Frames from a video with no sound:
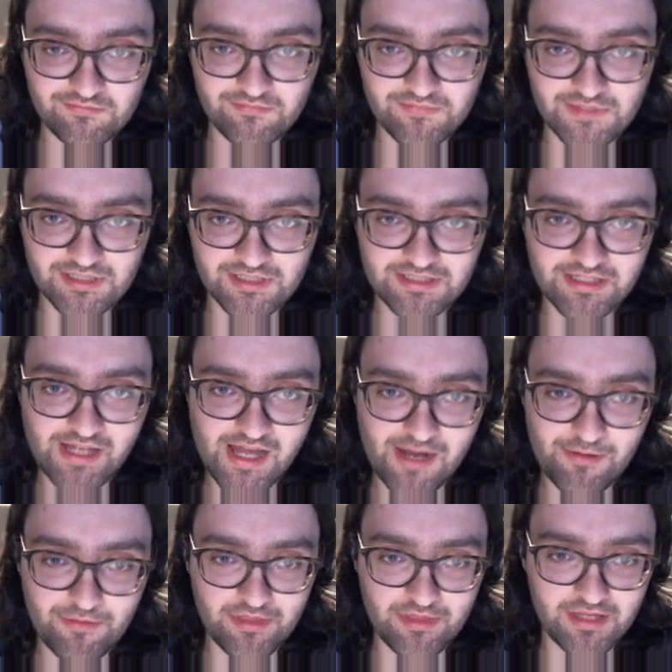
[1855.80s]
And
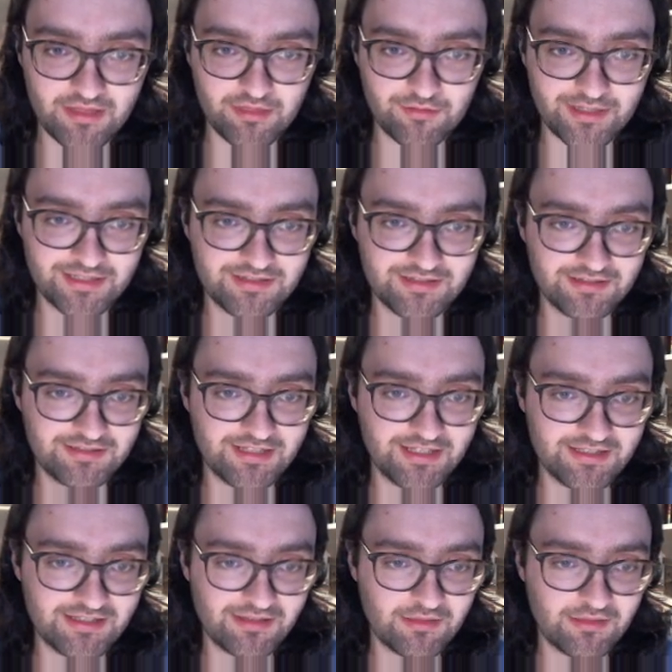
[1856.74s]
now they threaten
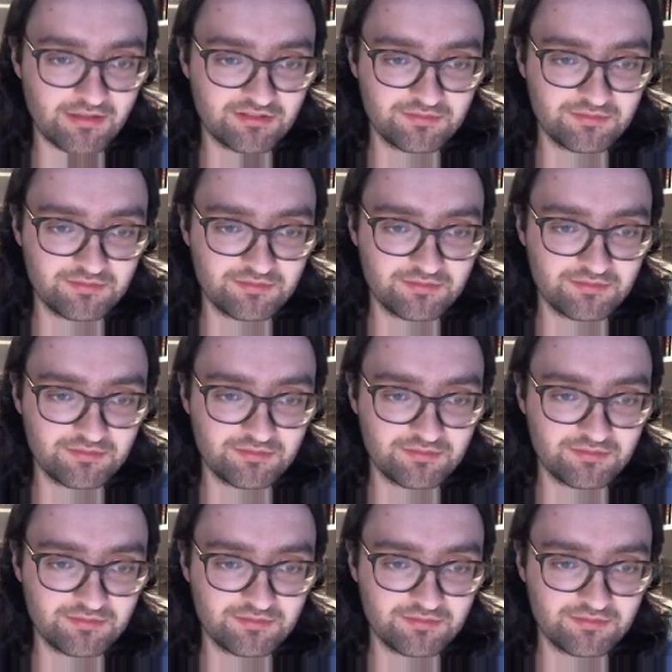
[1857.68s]
taking this